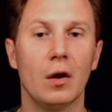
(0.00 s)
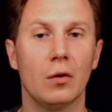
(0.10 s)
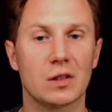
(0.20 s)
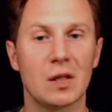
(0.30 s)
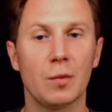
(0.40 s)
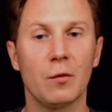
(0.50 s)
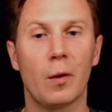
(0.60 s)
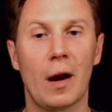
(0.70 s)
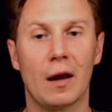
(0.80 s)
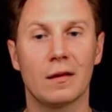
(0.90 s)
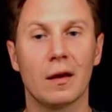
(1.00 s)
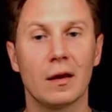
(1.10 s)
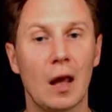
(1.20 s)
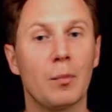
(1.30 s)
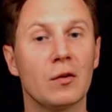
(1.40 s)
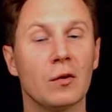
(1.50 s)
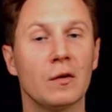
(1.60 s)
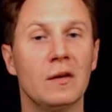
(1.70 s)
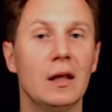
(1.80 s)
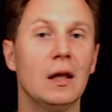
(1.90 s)
or simply write capital
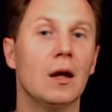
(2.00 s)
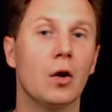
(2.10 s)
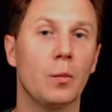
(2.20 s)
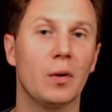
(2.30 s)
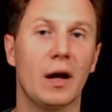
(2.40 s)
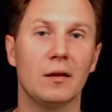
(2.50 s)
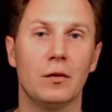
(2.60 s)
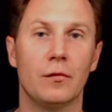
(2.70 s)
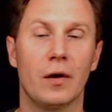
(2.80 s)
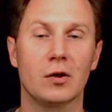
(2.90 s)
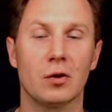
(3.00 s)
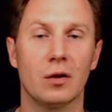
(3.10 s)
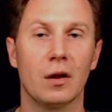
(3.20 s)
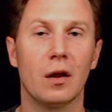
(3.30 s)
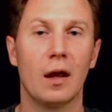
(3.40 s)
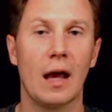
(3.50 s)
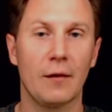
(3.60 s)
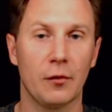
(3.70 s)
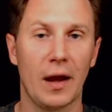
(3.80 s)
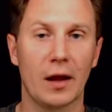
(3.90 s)
D applied to the function f
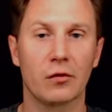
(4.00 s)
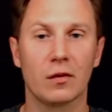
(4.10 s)
of x.